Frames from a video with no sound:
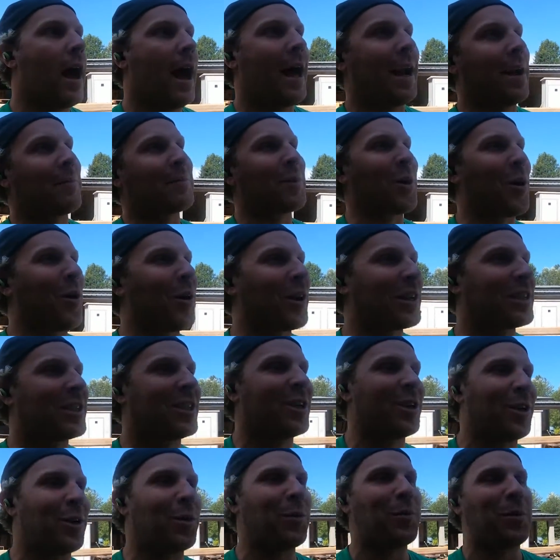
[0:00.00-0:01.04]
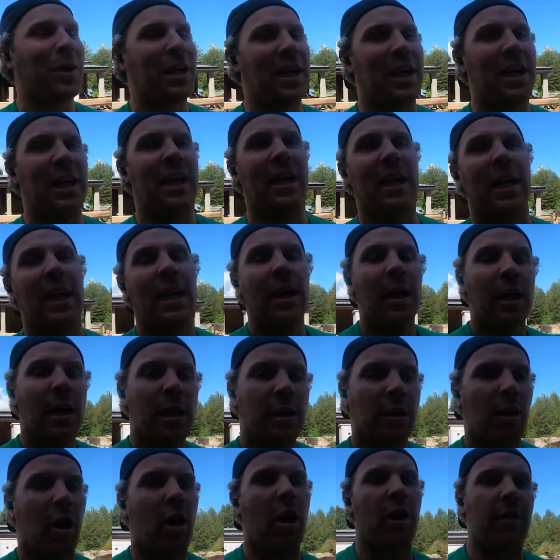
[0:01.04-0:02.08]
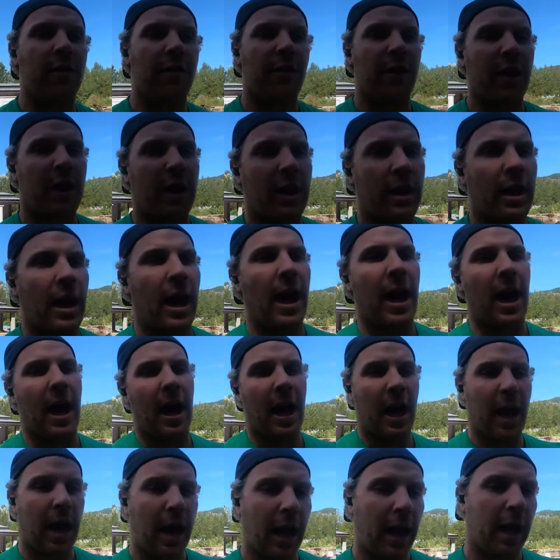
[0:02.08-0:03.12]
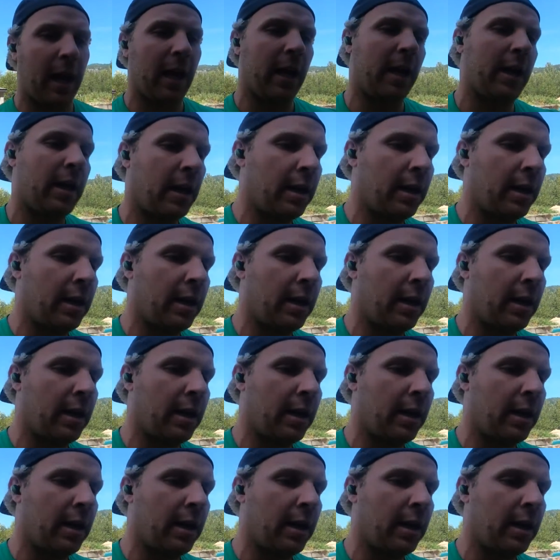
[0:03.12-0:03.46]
and I'm going to be carving a